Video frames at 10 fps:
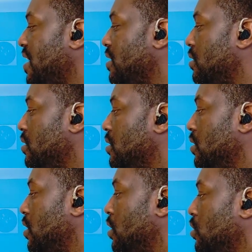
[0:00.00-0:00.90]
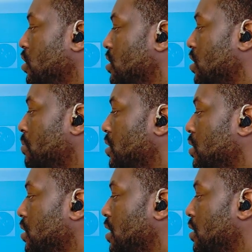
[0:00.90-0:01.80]
you can tell me, okay?
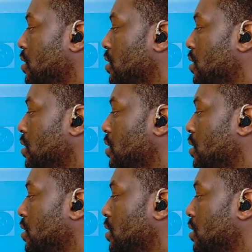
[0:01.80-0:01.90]
All